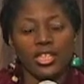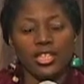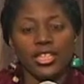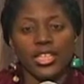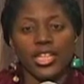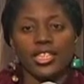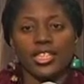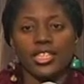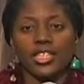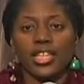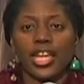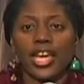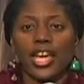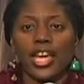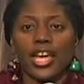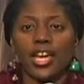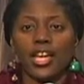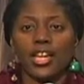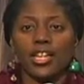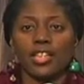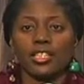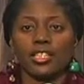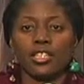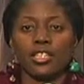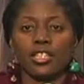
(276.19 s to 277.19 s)
that it
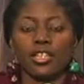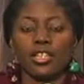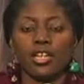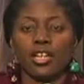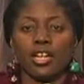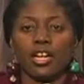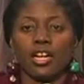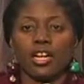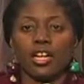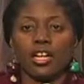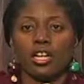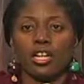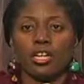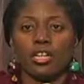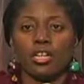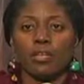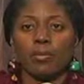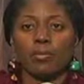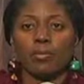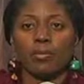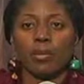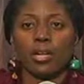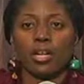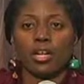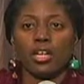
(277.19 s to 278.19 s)
had
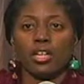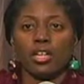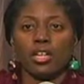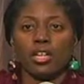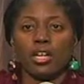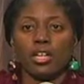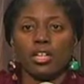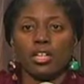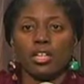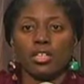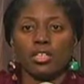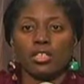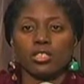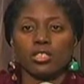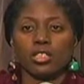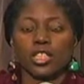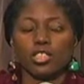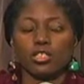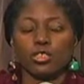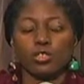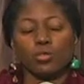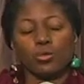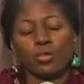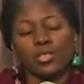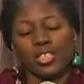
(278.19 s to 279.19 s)

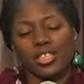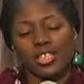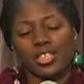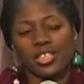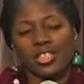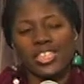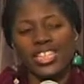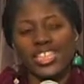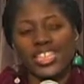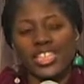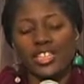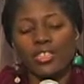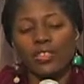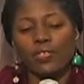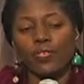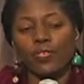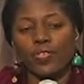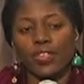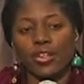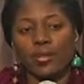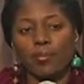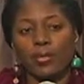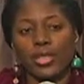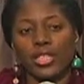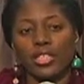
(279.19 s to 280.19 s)
that you can glean
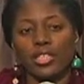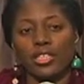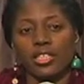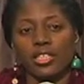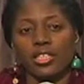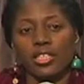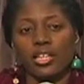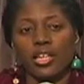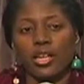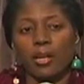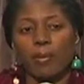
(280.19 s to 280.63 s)
from it